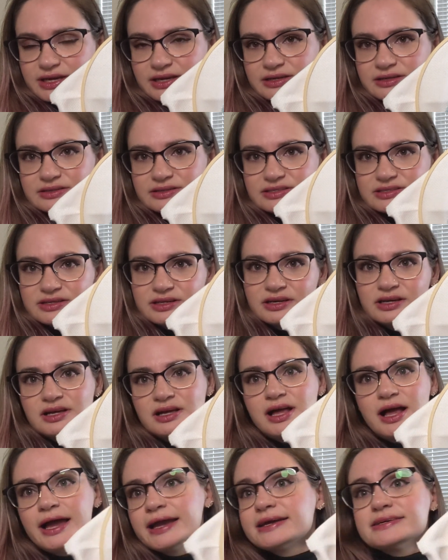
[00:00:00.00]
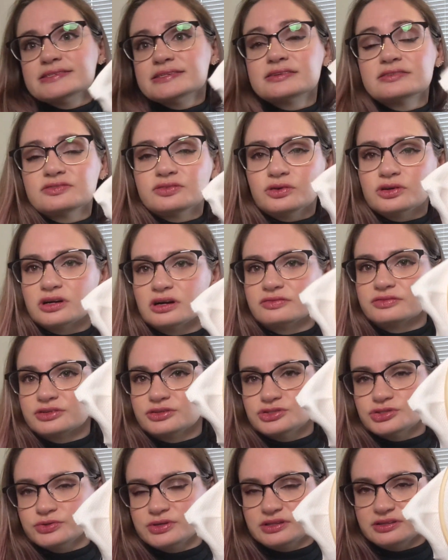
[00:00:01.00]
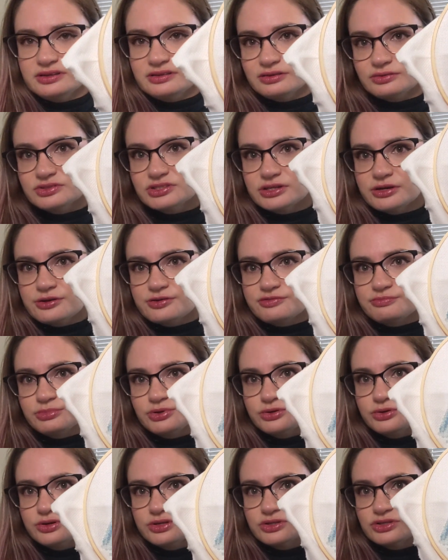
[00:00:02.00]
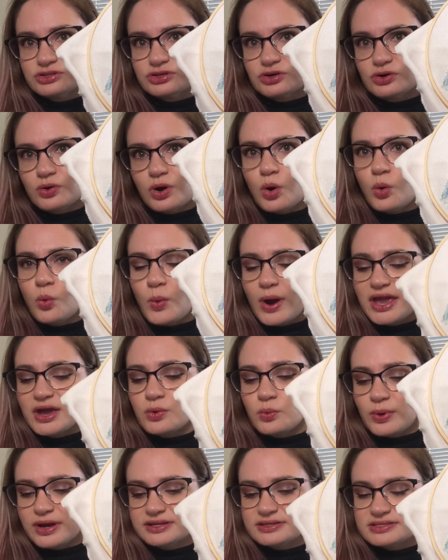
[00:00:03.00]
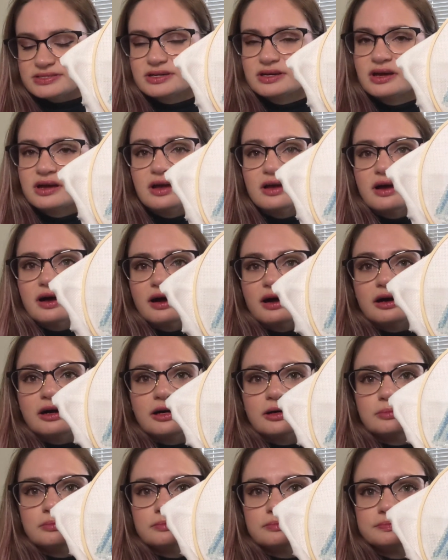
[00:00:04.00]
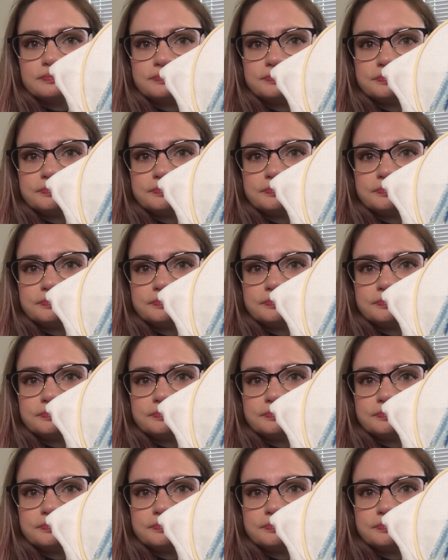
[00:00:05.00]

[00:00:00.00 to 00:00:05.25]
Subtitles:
And I guess I didn't feel confident doing that, and I was tired of blue. And so away it went. And